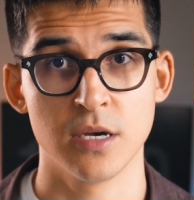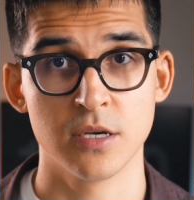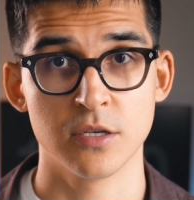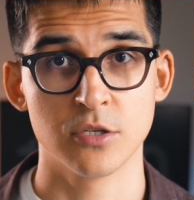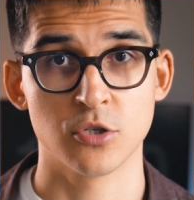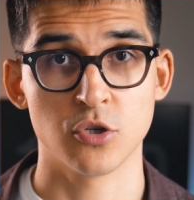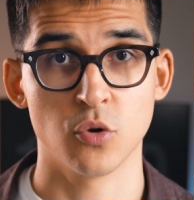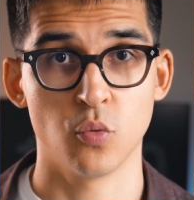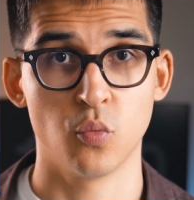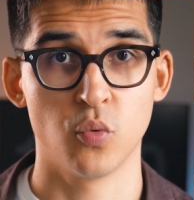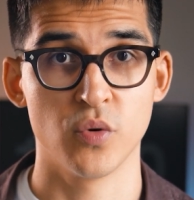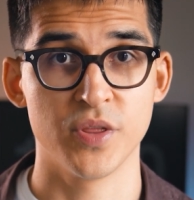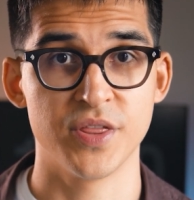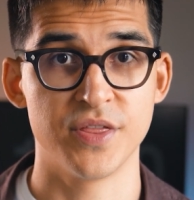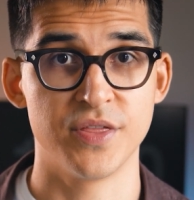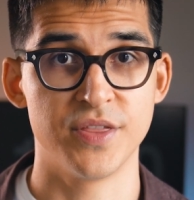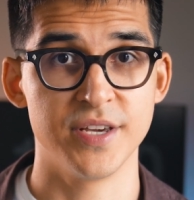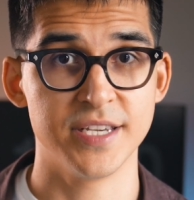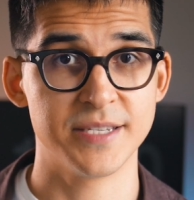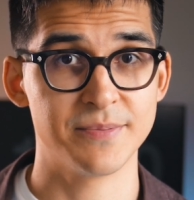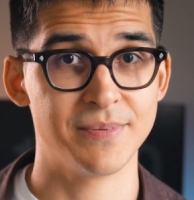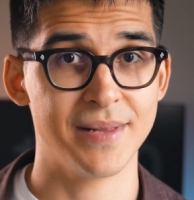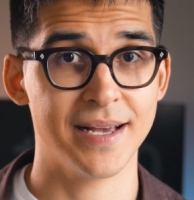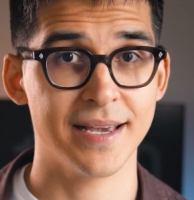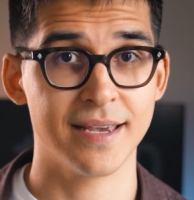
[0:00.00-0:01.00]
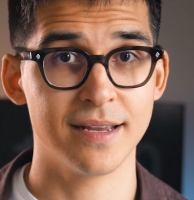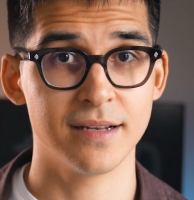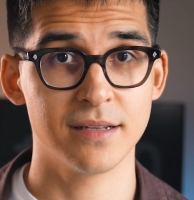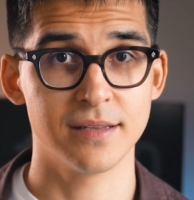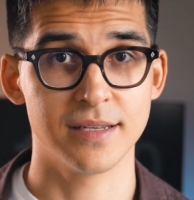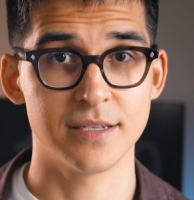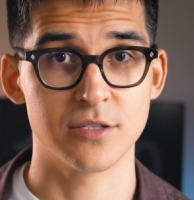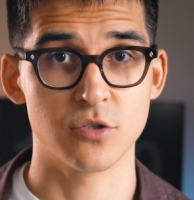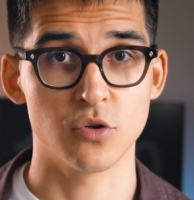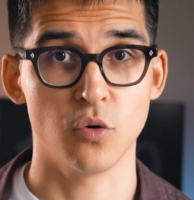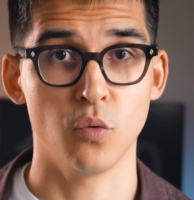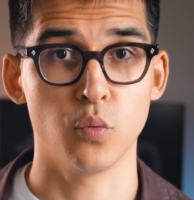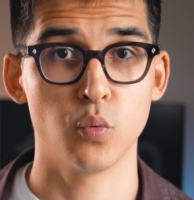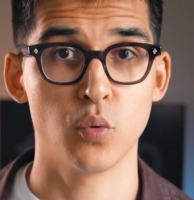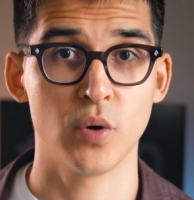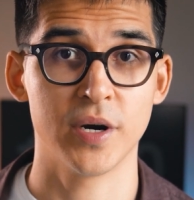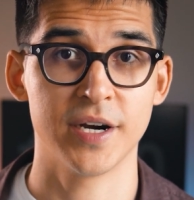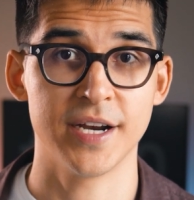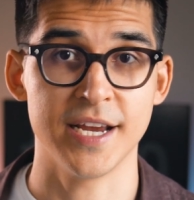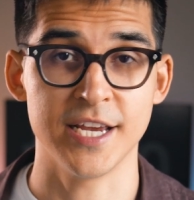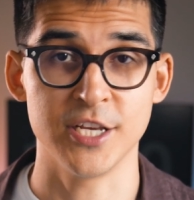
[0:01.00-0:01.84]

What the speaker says: So with this plugin, the software